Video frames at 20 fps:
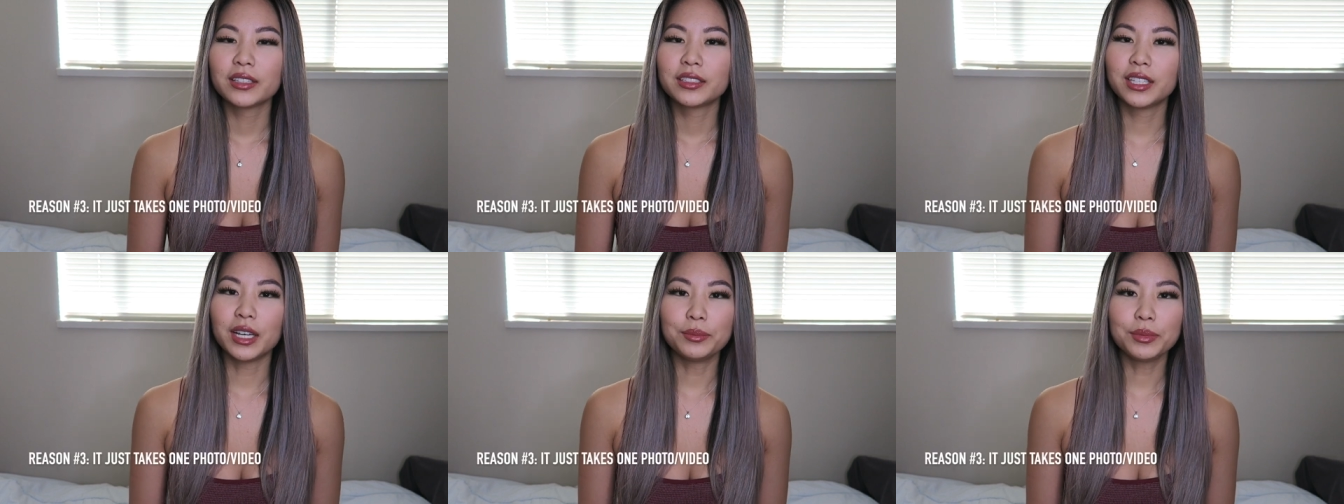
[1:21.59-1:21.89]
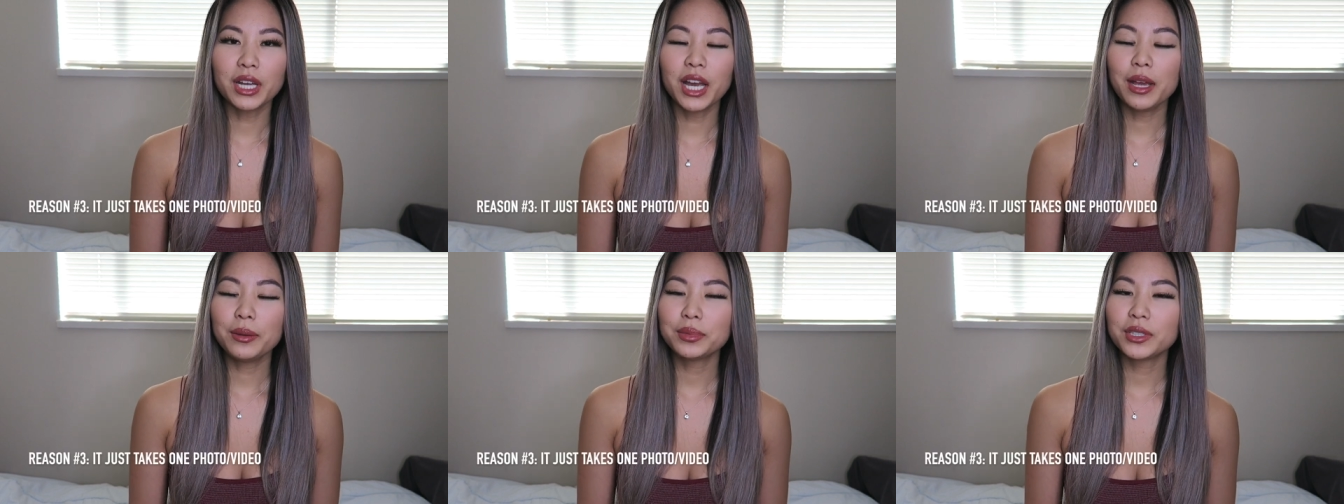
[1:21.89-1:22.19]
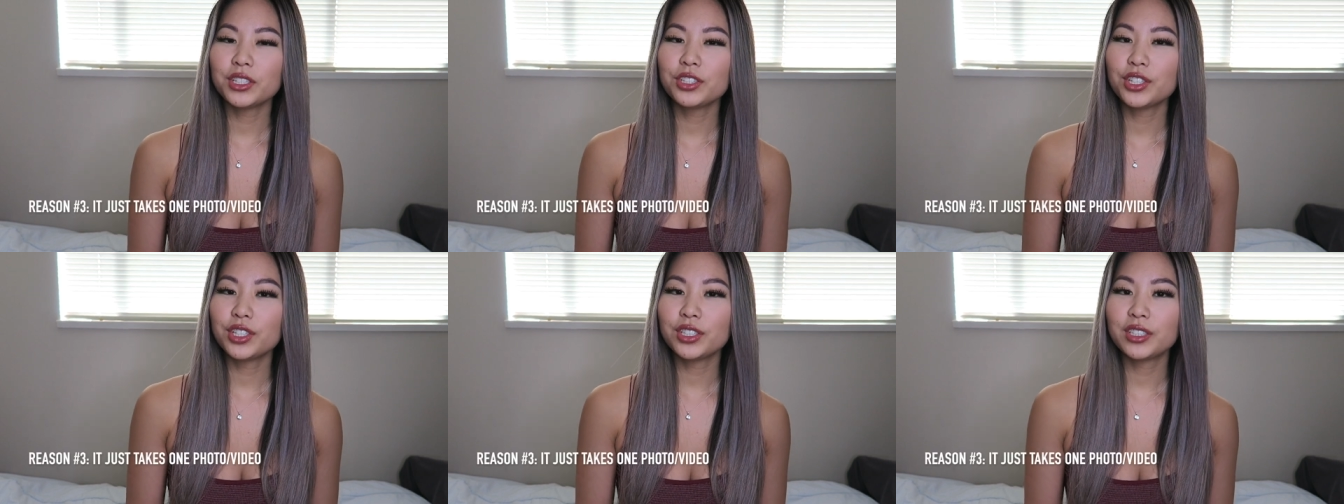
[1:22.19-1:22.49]
Sometimes
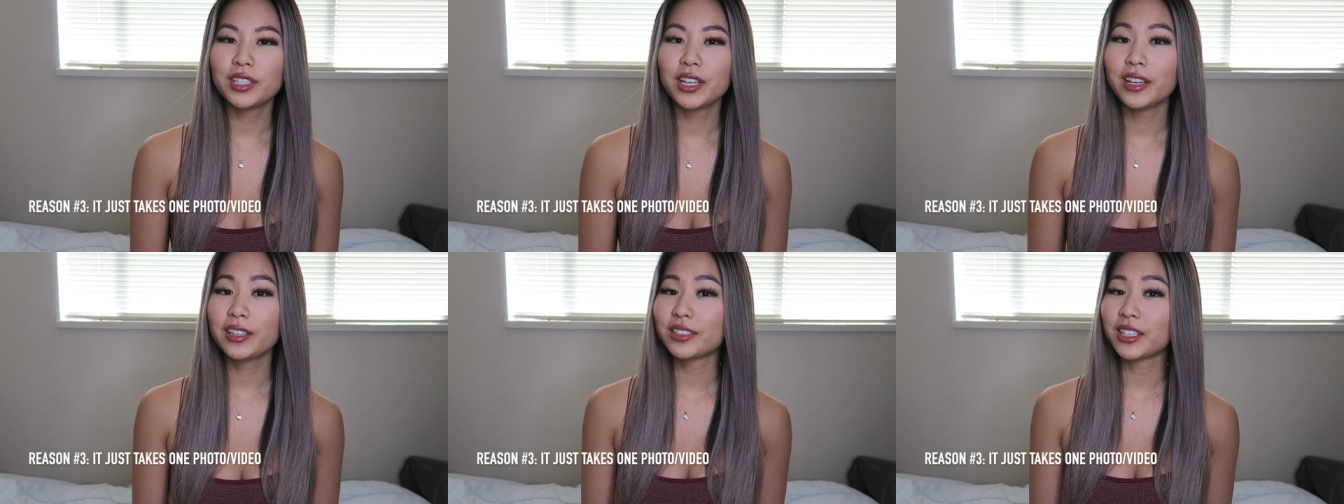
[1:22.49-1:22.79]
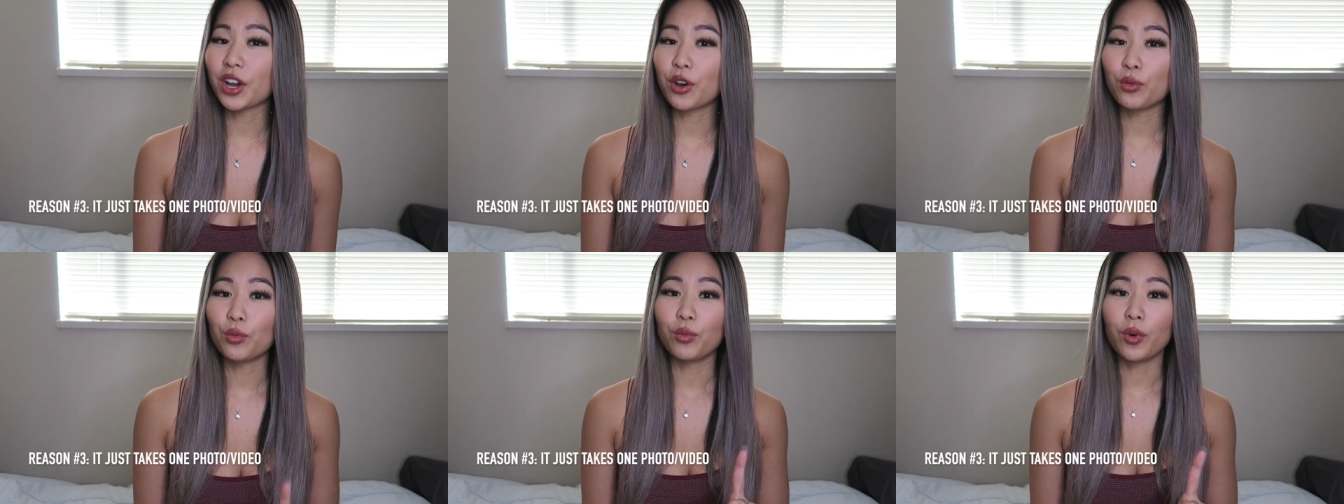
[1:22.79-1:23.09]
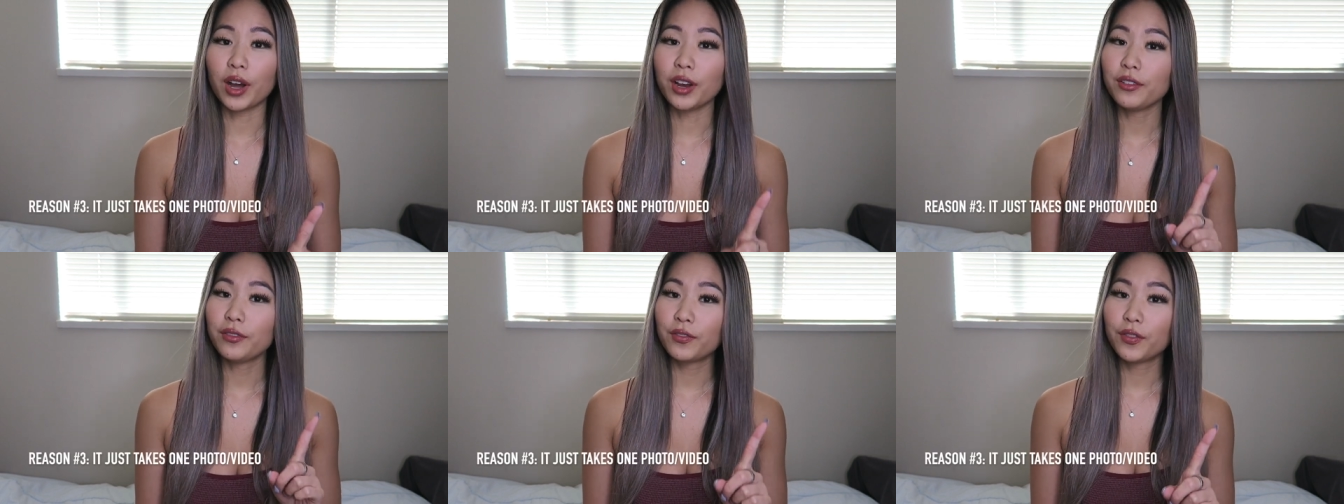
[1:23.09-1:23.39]
it just takes that
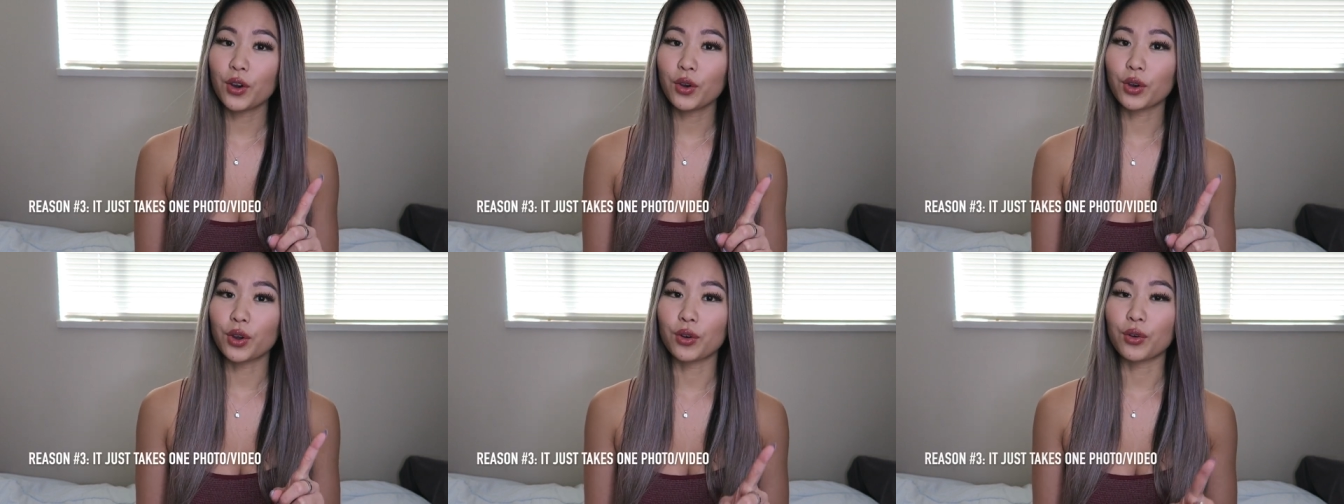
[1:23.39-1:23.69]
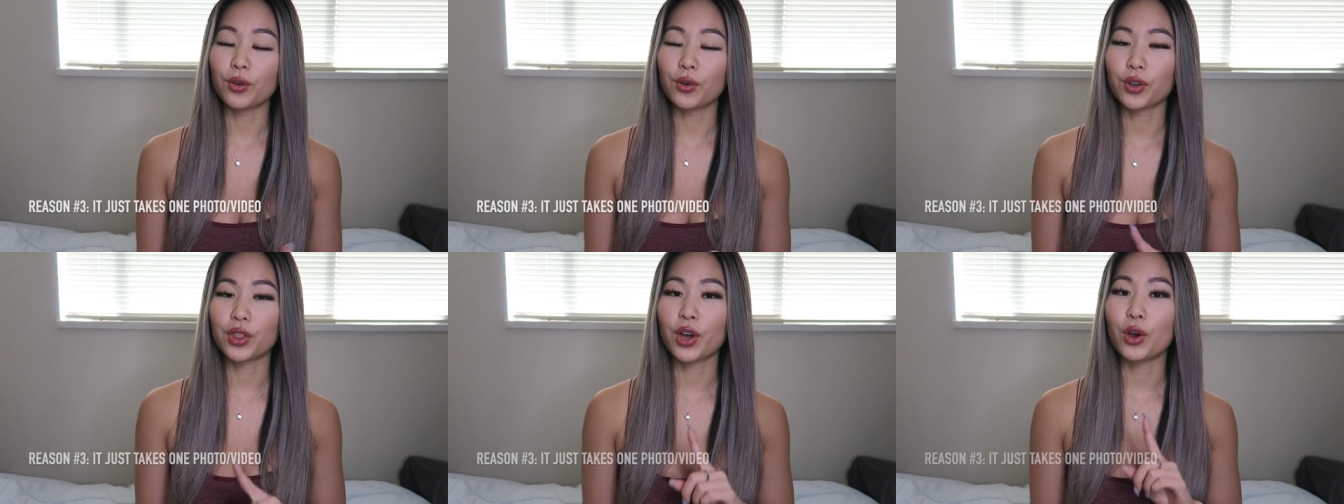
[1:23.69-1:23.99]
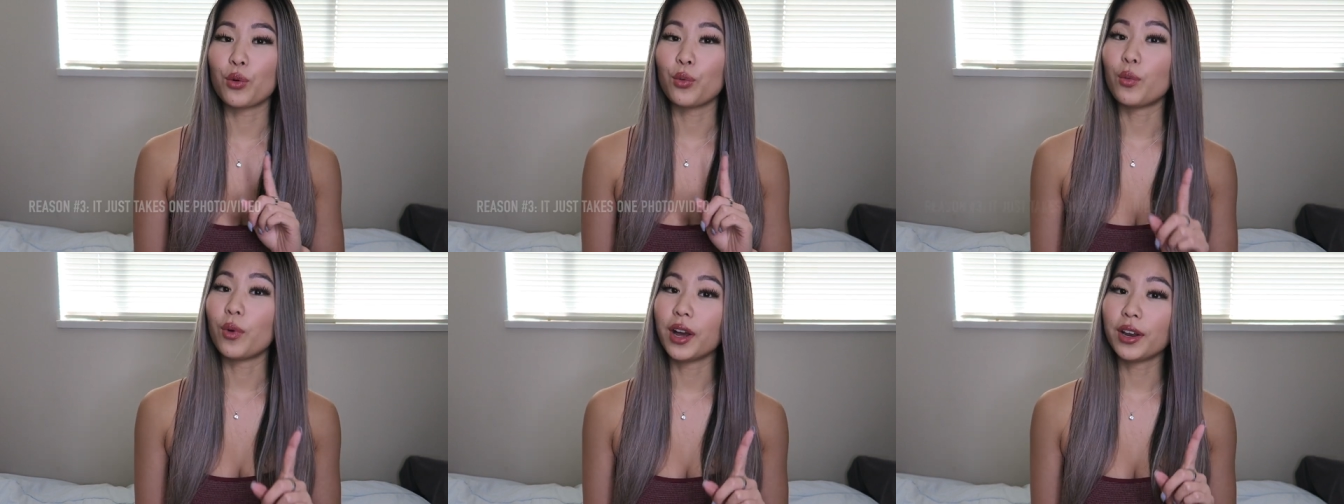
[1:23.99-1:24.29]
one photo or
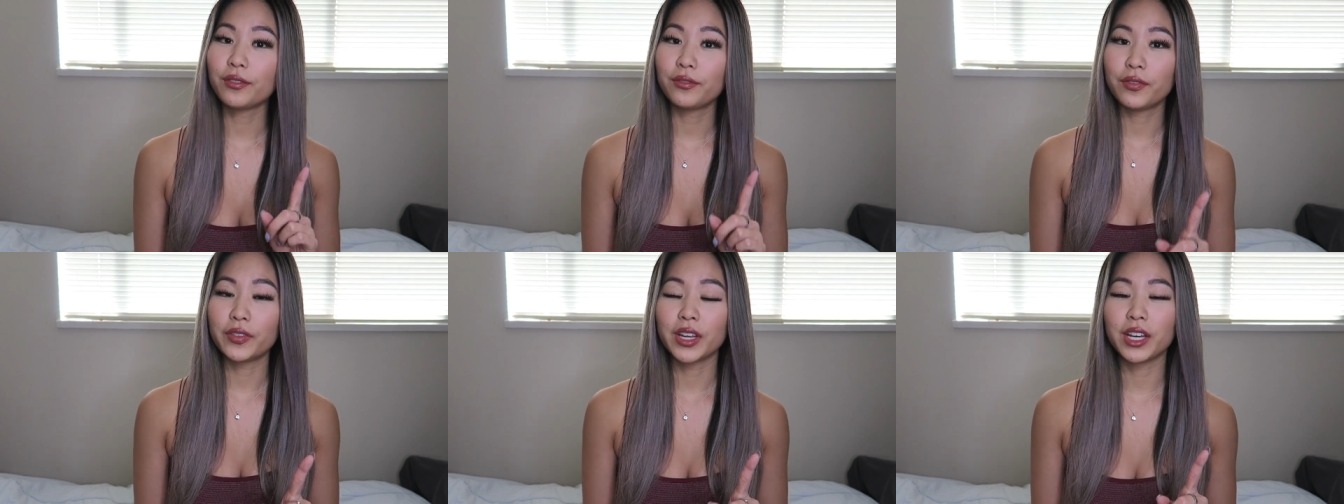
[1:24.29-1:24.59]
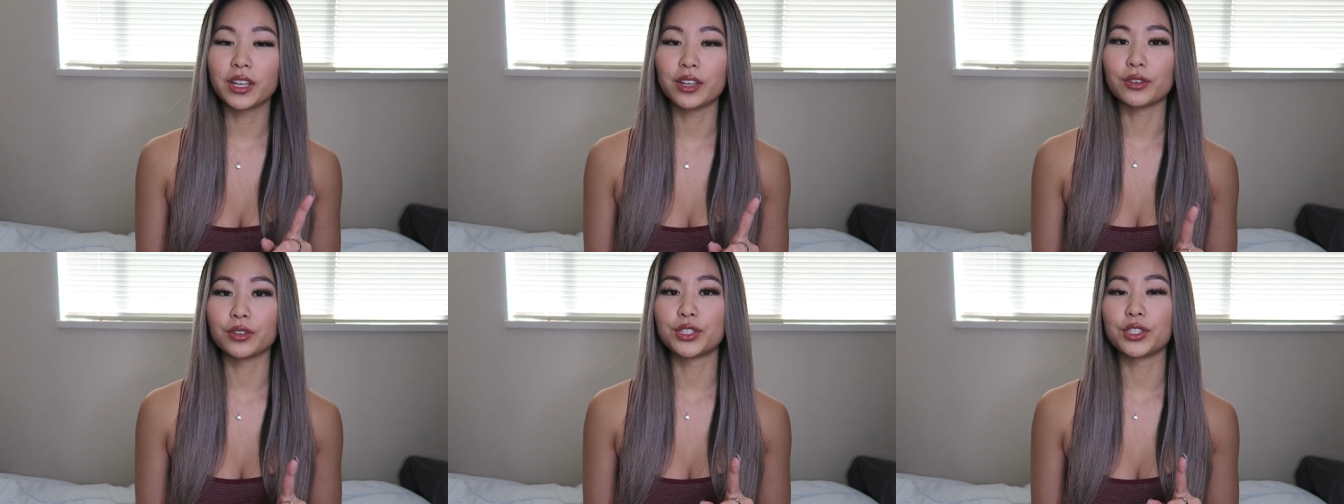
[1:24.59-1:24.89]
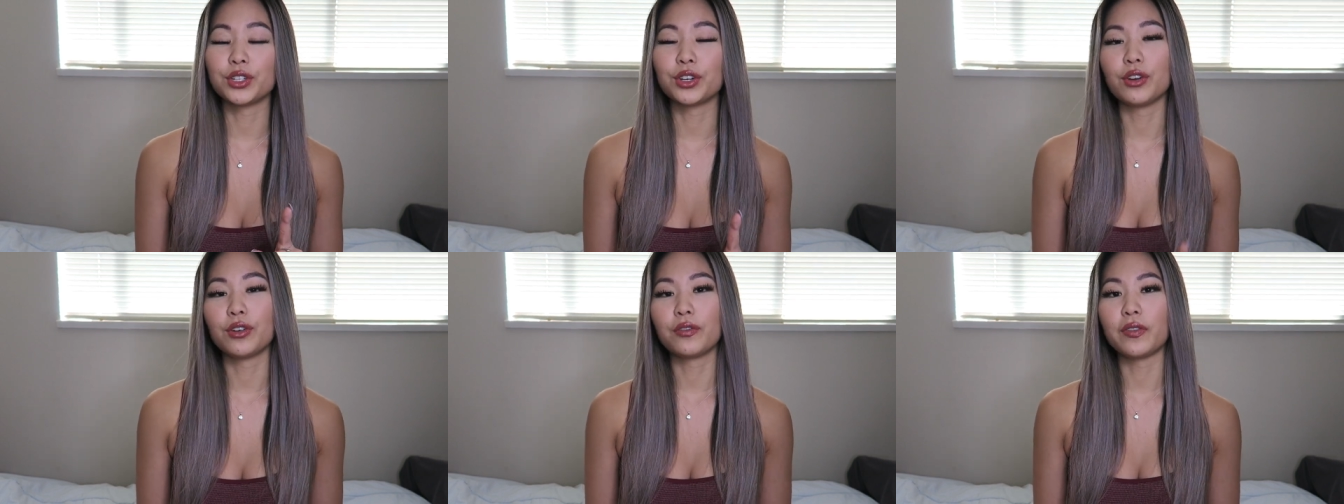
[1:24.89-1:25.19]
that one video
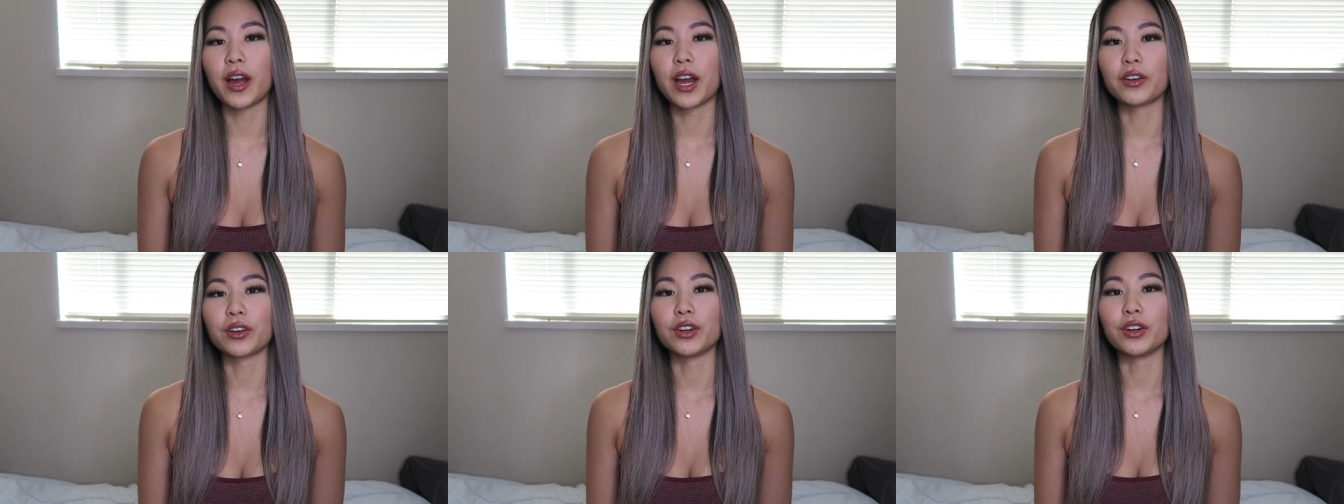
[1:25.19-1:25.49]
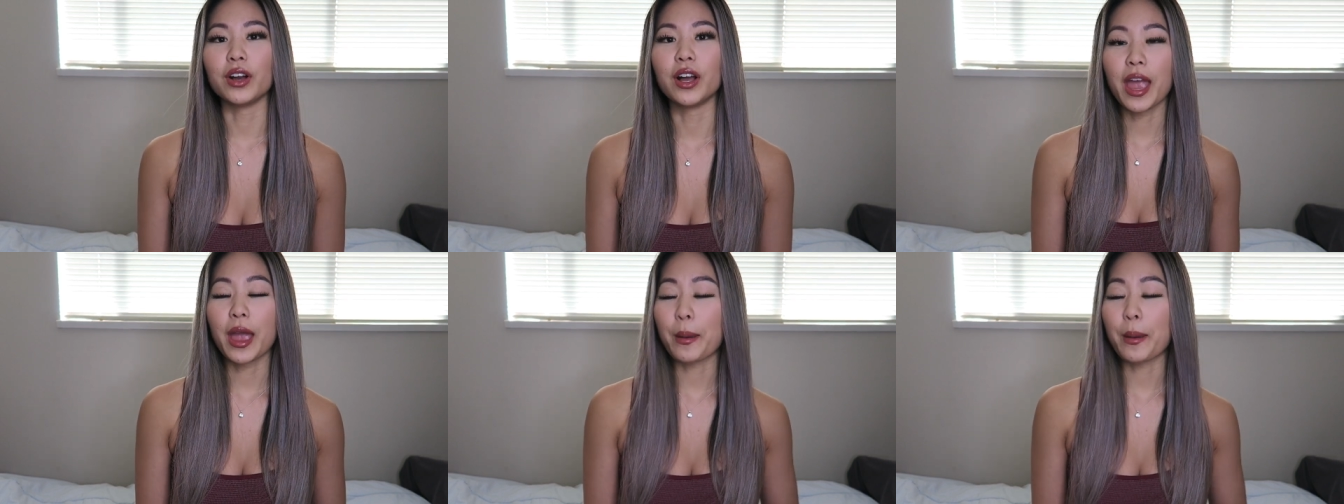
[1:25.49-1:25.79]
to go viral